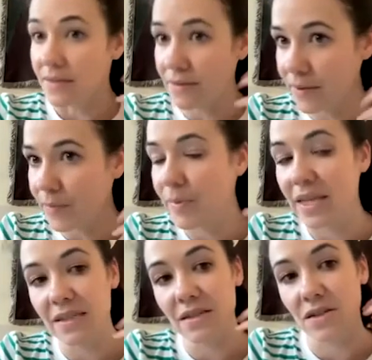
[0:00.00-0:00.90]
But
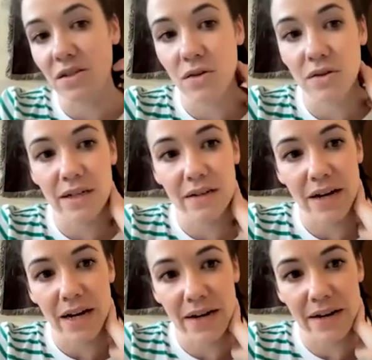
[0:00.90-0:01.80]
this is a story of
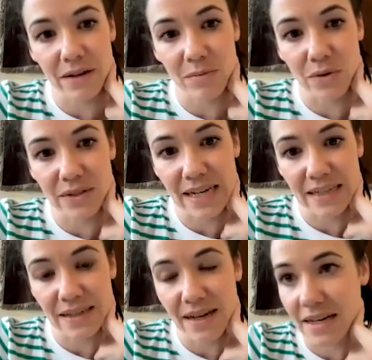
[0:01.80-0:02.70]
how having more
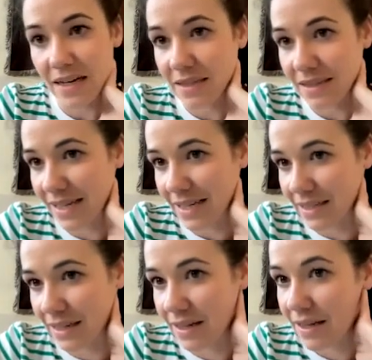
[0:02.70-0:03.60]
data and
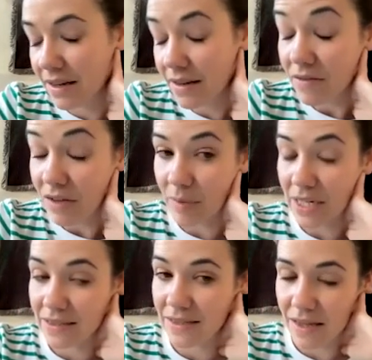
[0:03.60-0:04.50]
understanding
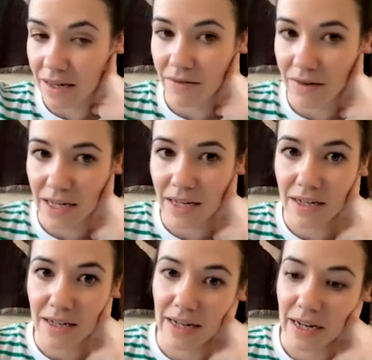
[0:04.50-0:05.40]
feminist
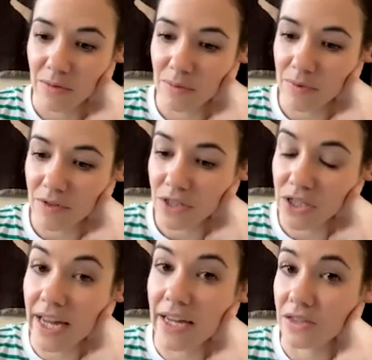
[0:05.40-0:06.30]
theory can help
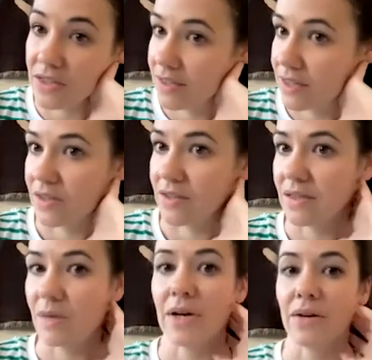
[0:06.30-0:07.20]
change
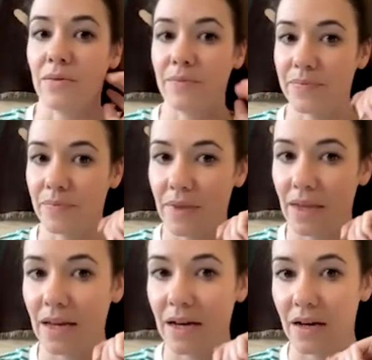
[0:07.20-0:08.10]
decisions about
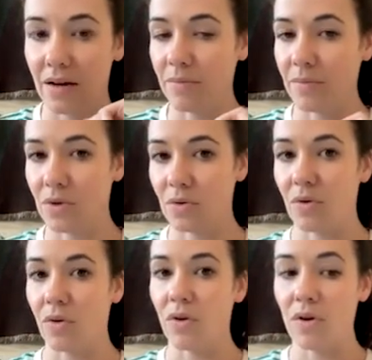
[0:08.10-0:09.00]

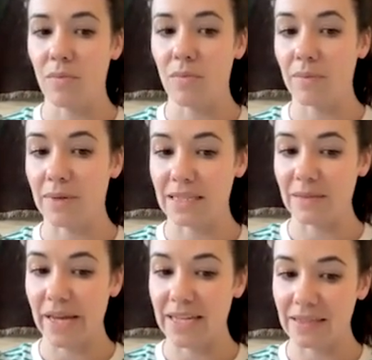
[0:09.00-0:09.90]
your public
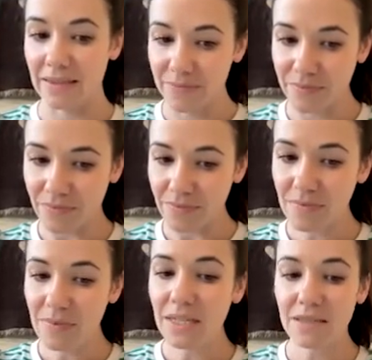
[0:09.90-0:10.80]
space
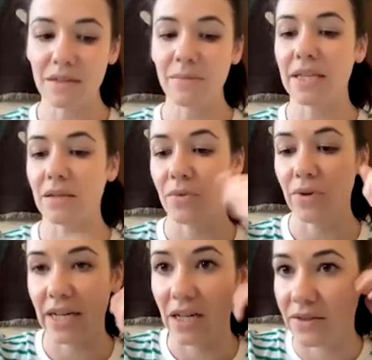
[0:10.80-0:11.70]
to make them
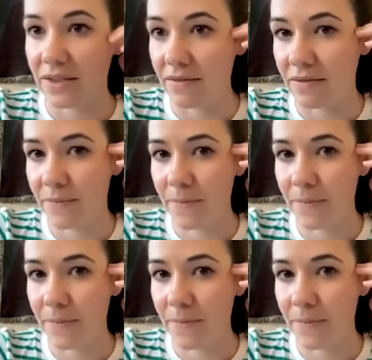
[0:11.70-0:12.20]
more inclusive.